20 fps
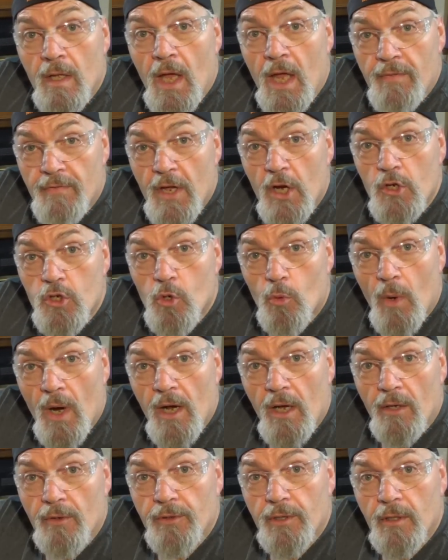And there's your
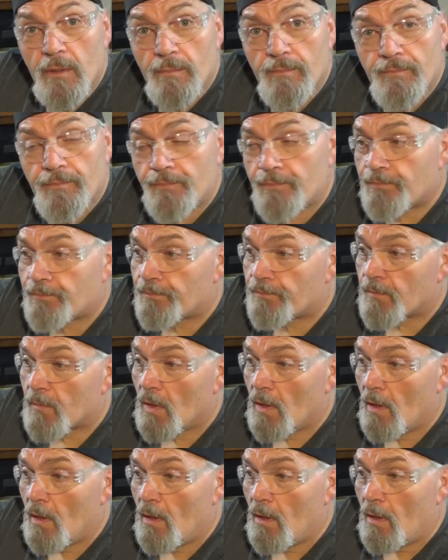round.
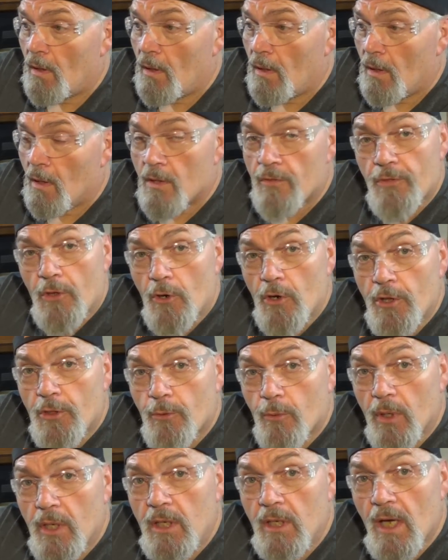
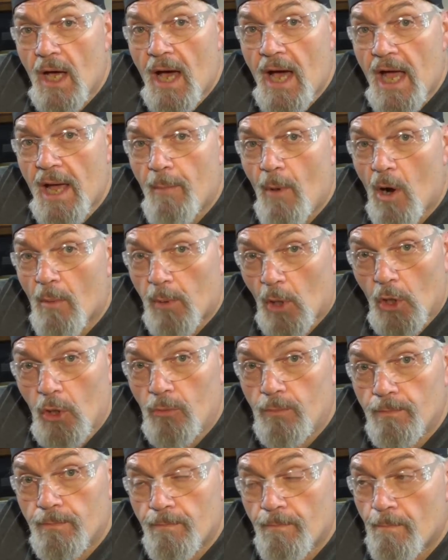33 IMR
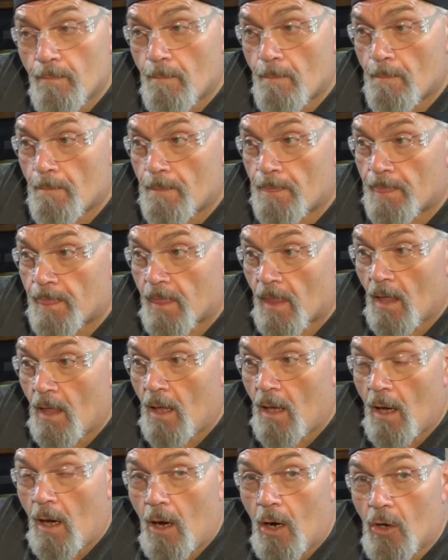blue,
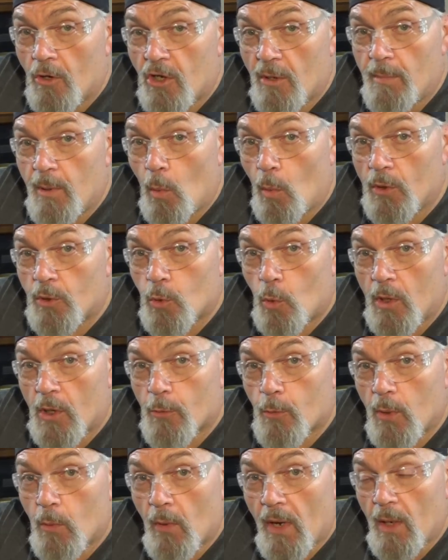
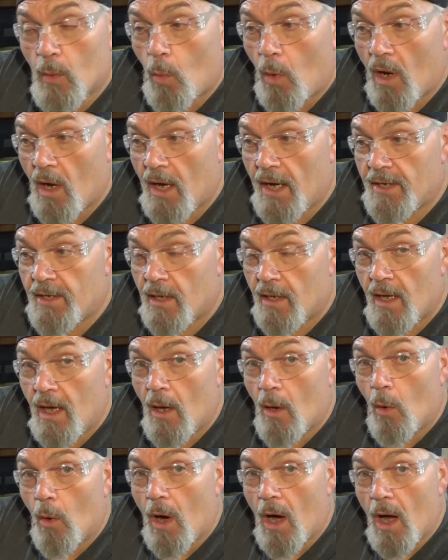RW123 red wad,
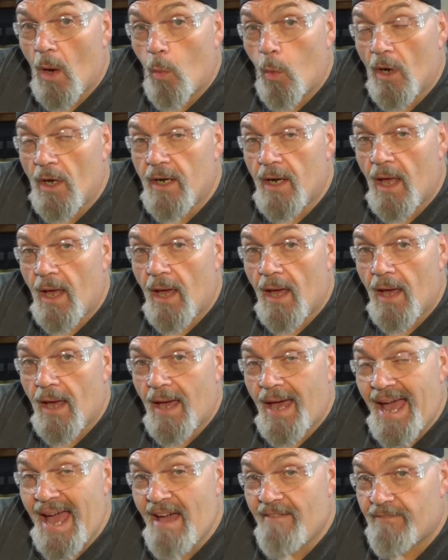a 1
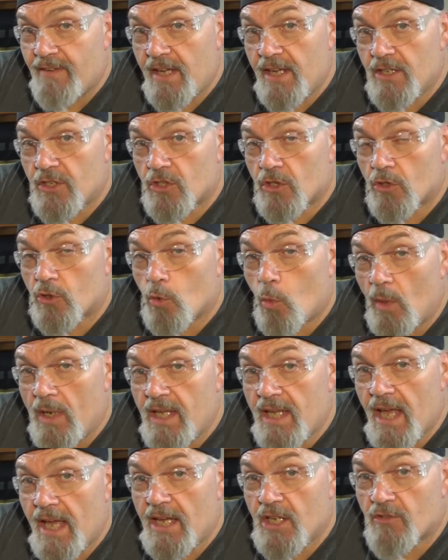half inch
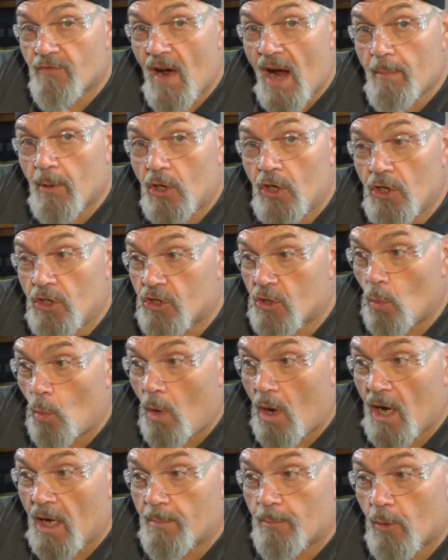20 gauge fiber cushion
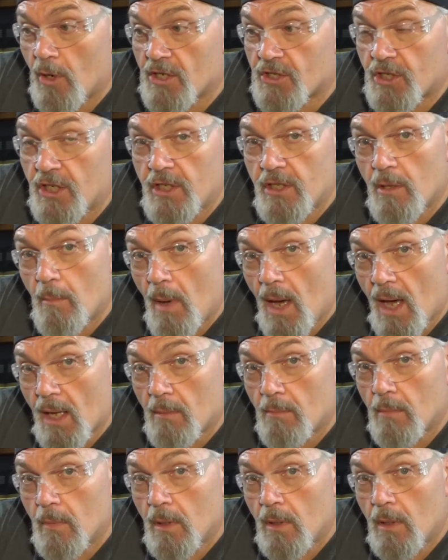wad pressed into the
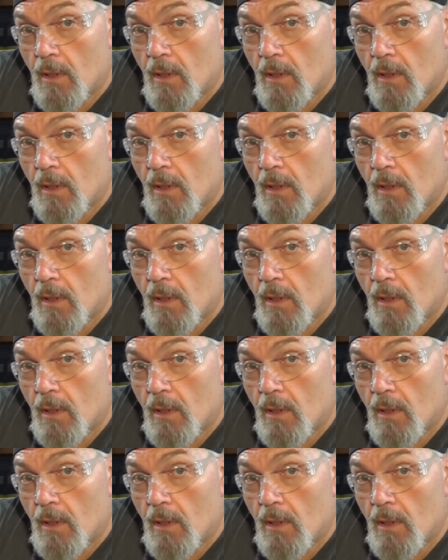bottom,